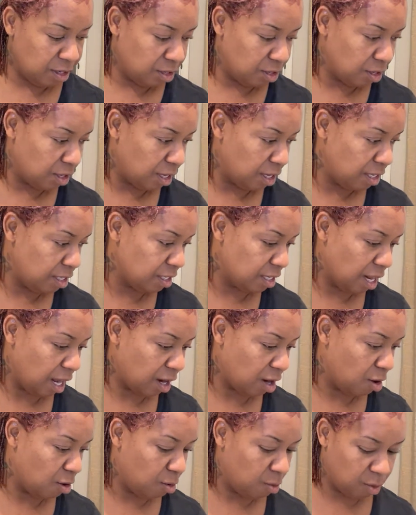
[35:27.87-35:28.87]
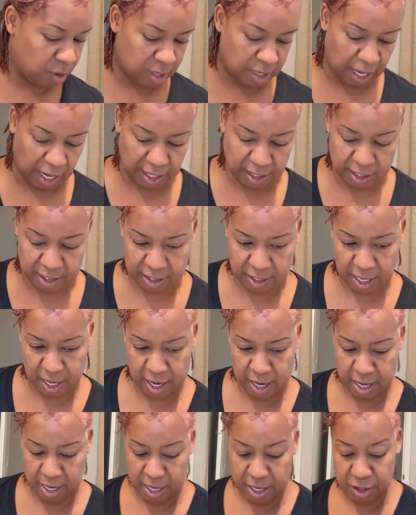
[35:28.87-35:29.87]
He's not gonna, like the
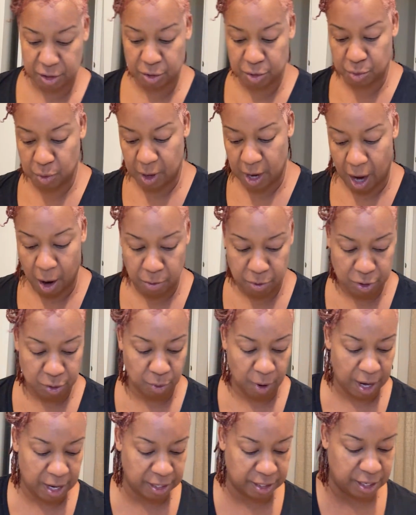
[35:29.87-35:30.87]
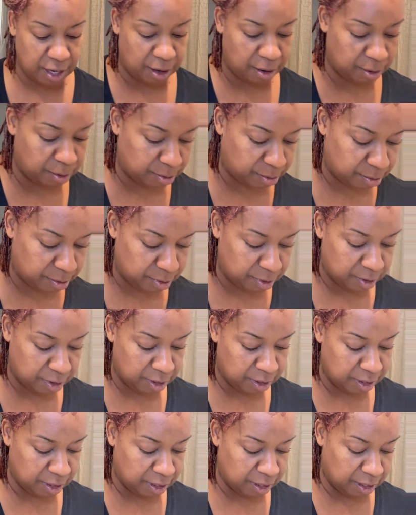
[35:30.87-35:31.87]
saying, this is what I was raised on,
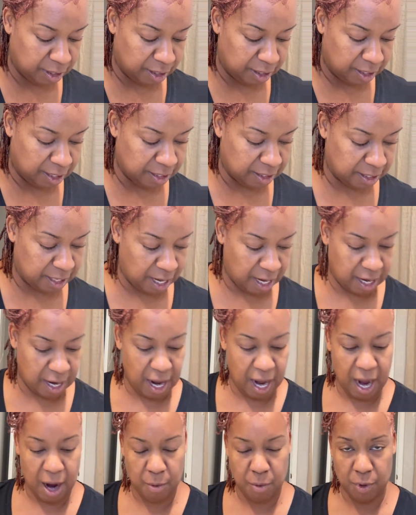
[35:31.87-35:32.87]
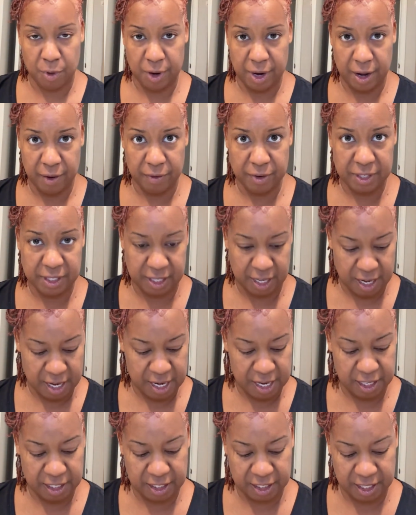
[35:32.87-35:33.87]
is that God will never see
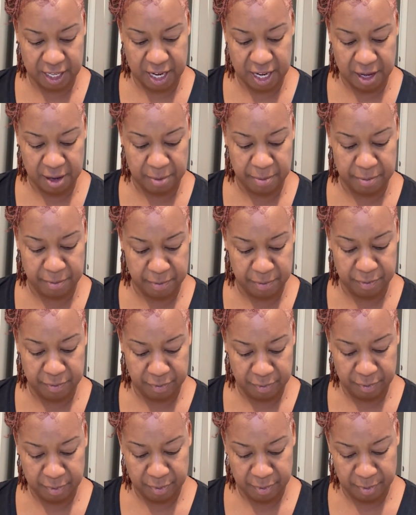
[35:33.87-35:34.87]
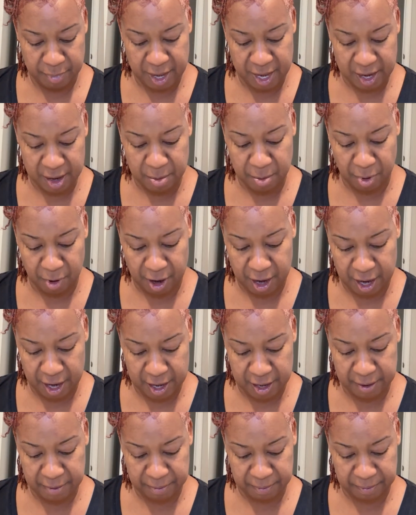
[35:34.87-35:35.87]
his seed begging
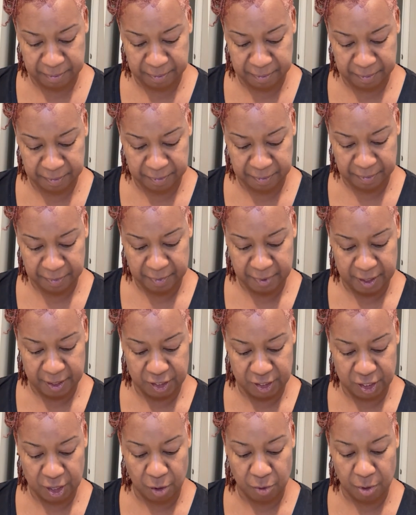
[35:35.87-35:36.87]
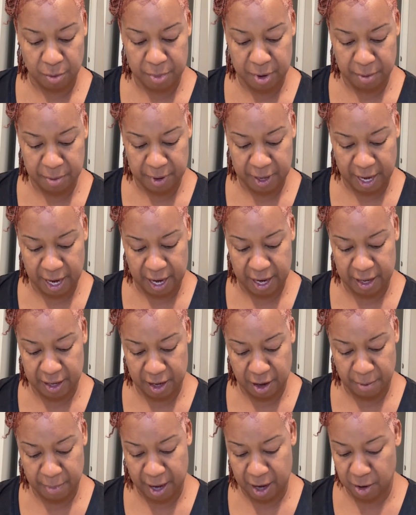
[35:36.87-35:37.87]
bread. So remember that.
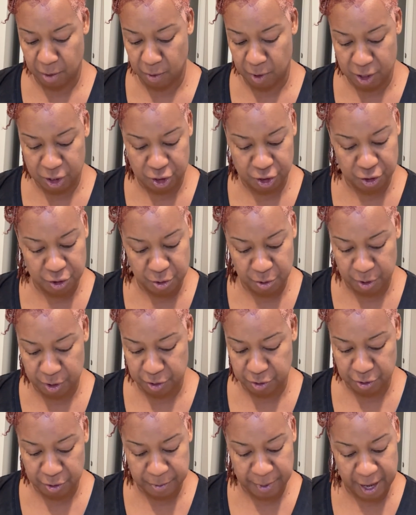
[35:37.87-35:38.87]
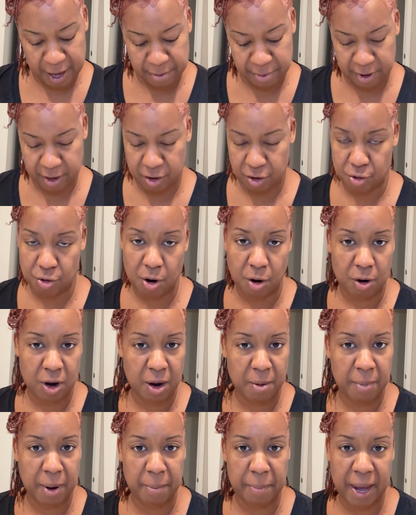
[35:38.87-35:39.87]
No matter what you're going through, baby, you gonna
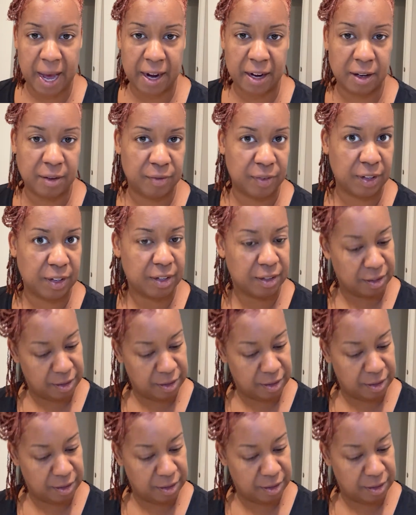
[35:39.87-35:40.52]
come up out of it.